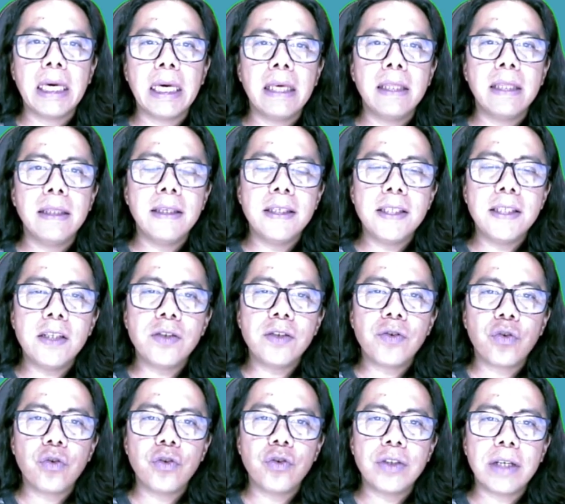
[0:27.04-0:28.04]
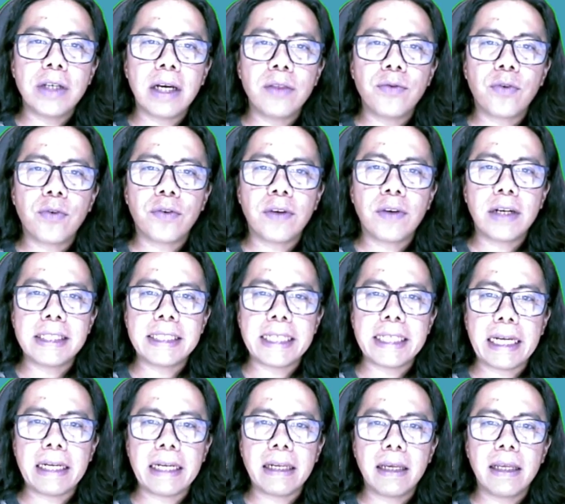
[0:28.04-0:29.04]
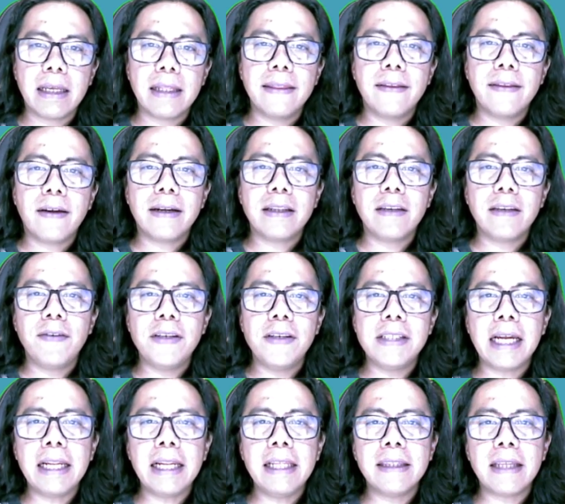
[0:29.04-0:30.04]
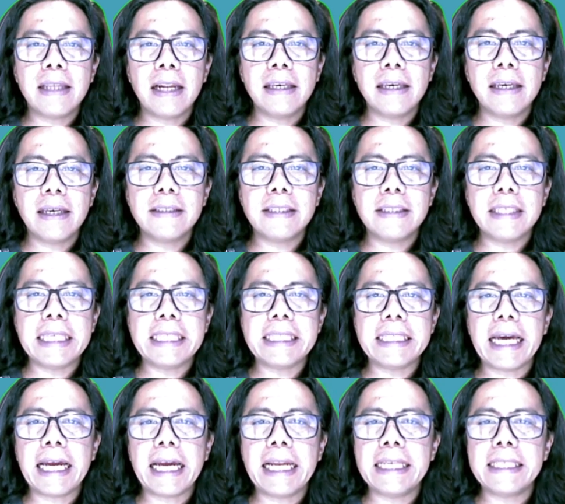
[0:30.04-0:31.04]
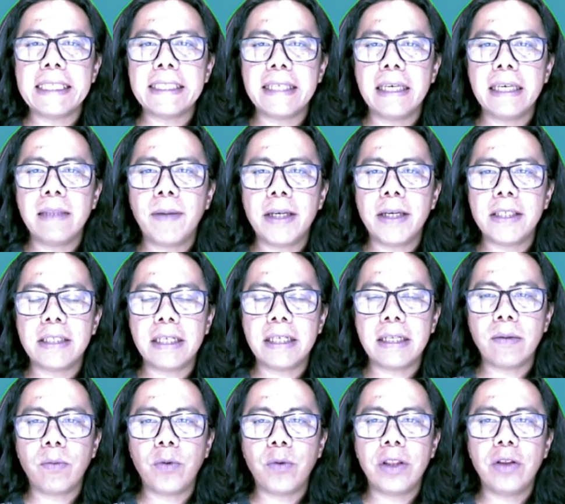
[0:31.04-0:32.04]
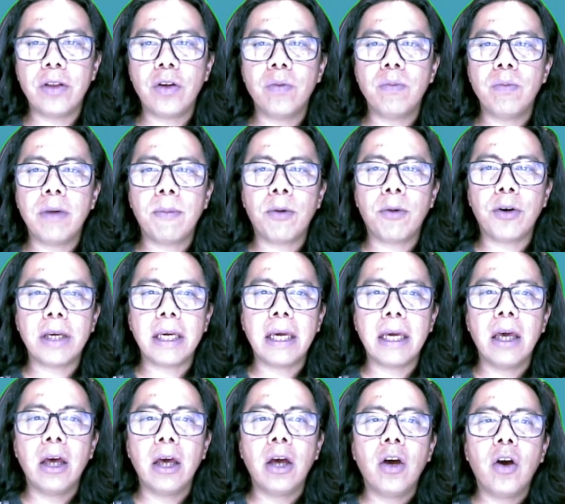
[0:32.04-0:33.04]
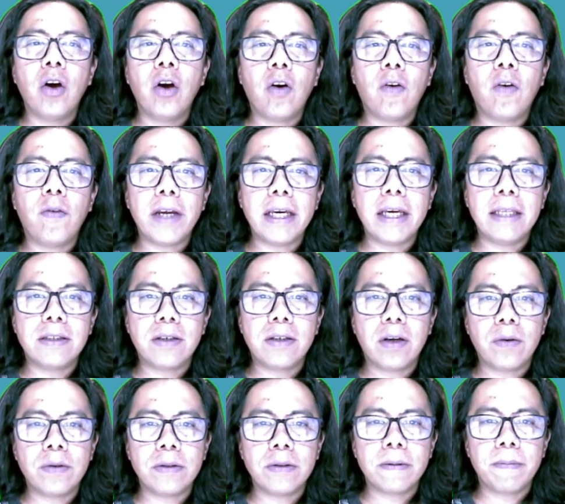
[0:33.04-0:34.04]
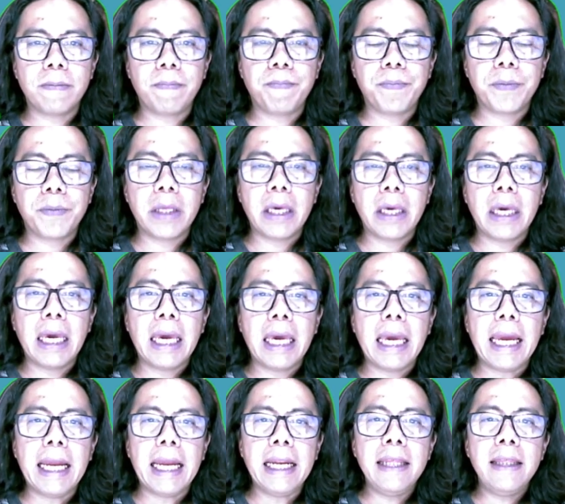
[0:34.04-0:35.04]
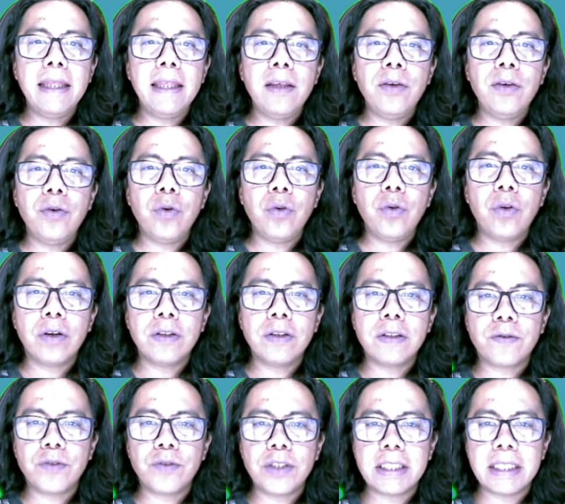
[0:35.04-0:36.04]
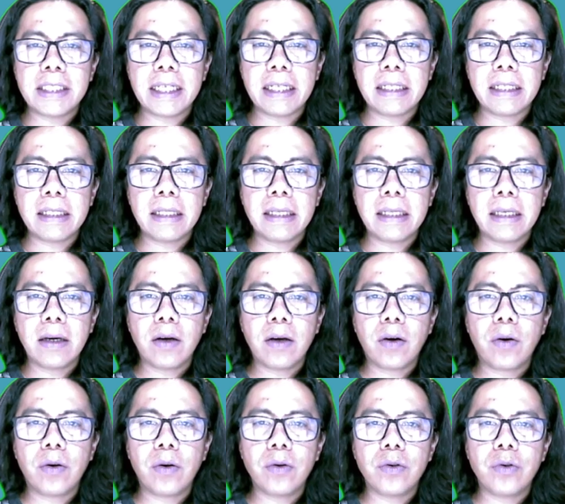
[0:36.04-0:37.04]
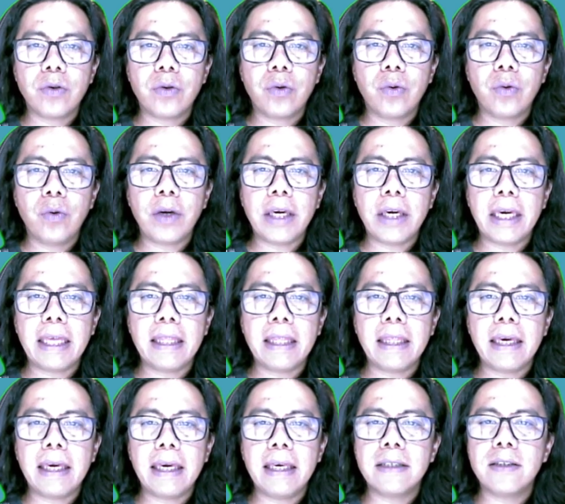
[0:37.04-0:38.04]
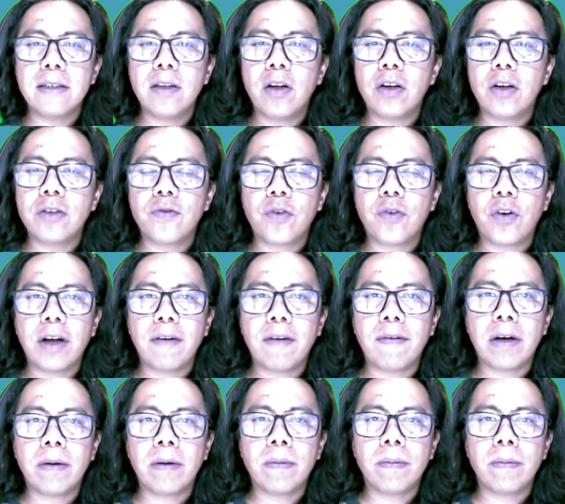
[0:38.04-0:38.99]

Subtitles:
This is crucial to understand. The artificial intelligence is an state machine with no memory of its own. Anything you don't resend to it is lost forever.